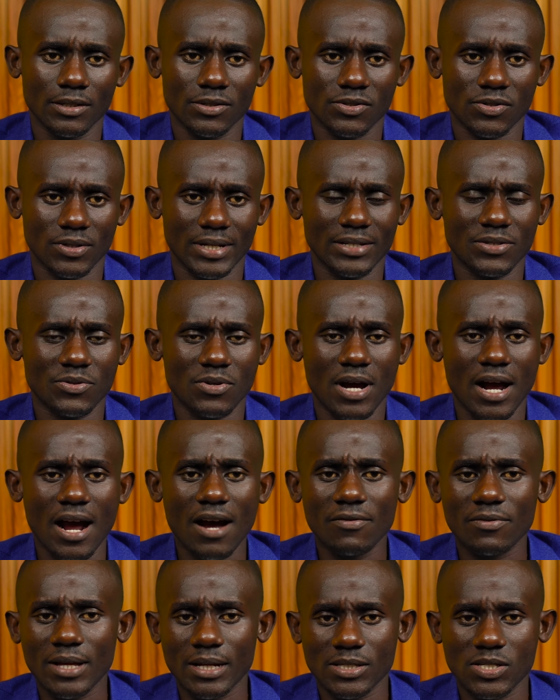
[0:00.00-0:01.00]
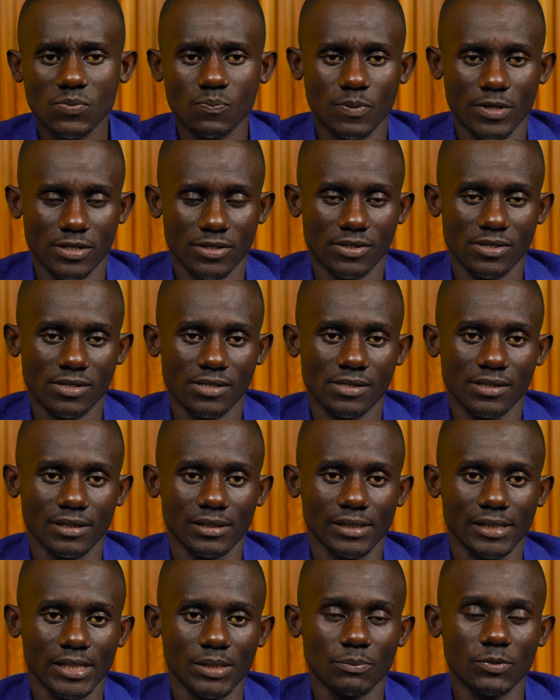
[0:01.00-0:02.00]
so that you have that space
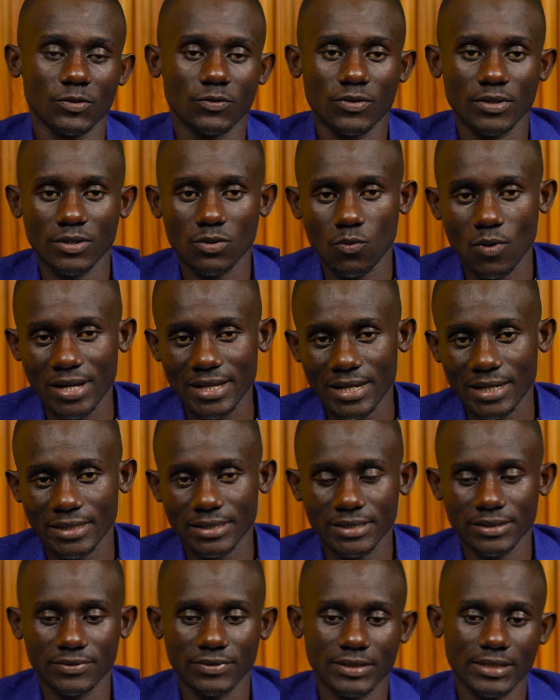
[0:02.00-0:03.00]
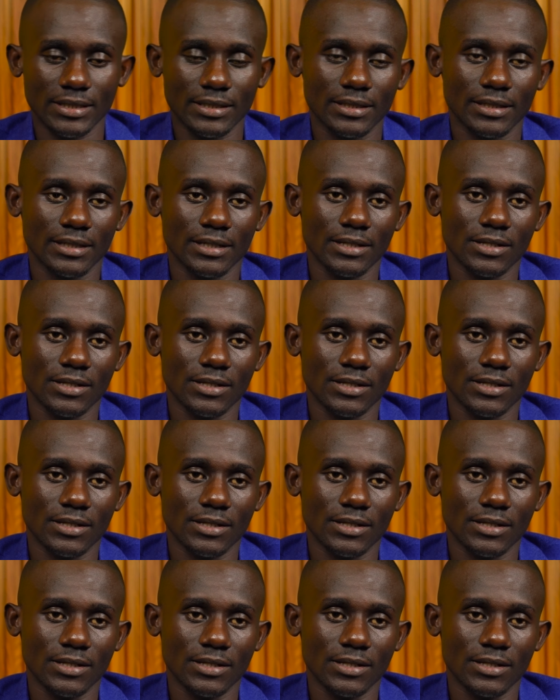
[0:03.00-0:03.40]
in between one activity